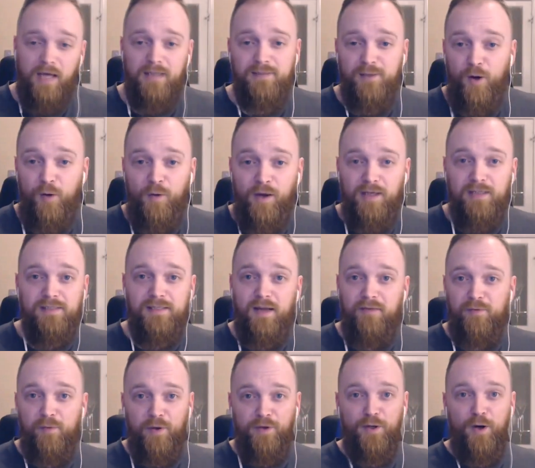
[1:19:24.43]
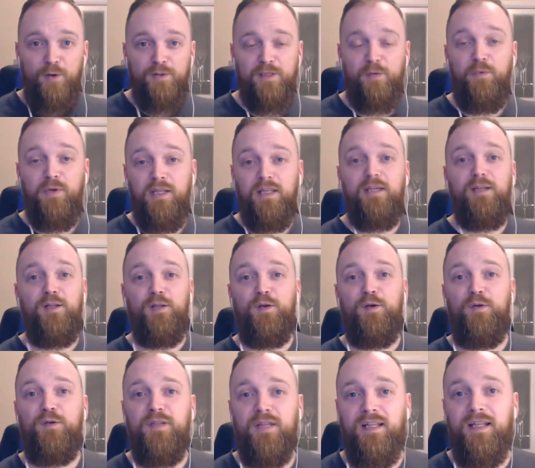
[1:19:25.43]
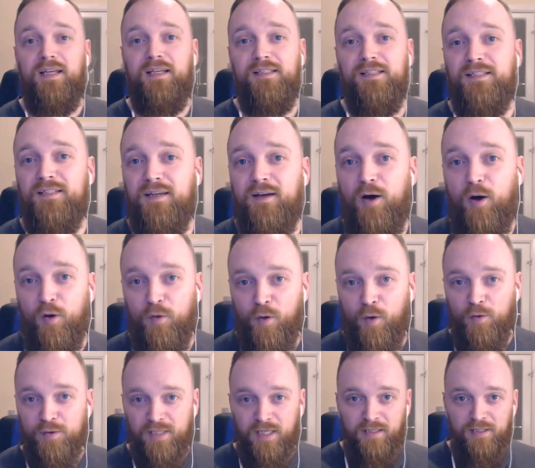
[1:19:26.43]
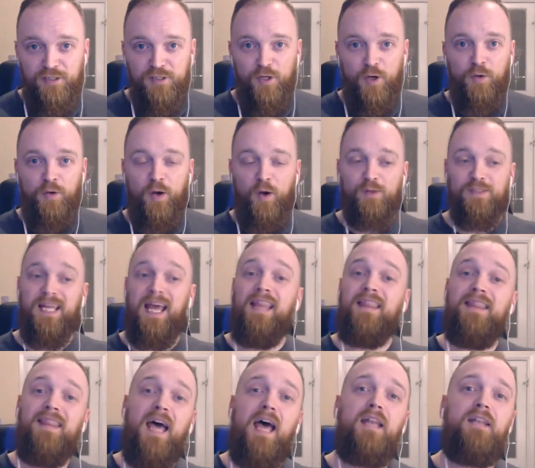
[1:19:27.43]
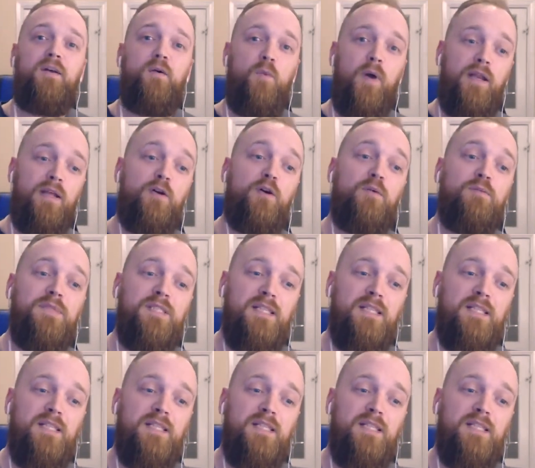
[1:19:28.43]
as always, everyone knows I will include links to all those in the show notes, and then yeah. when it comes